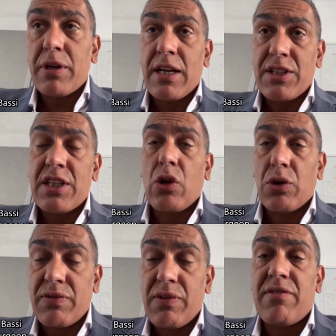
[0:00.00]
But yes, there's
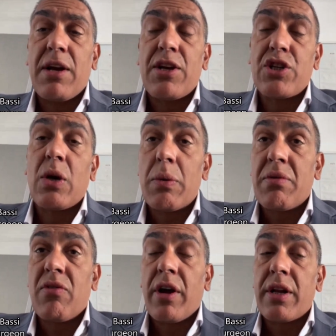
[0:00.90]
lots of information that
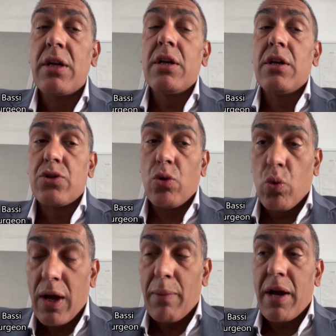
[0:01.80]
we provide to
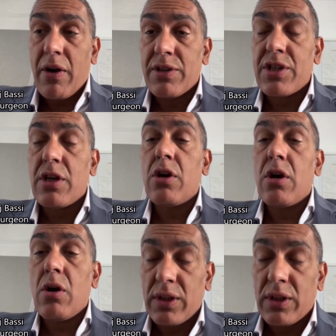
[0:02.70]
all our parents
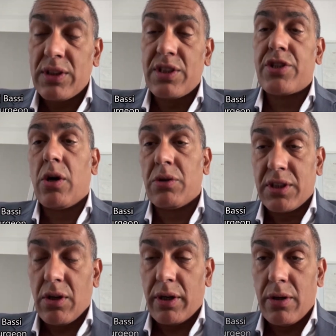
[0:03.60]
once the
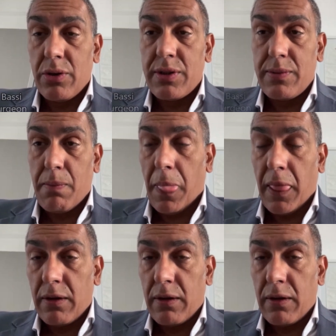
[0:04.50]
child is diagnosed.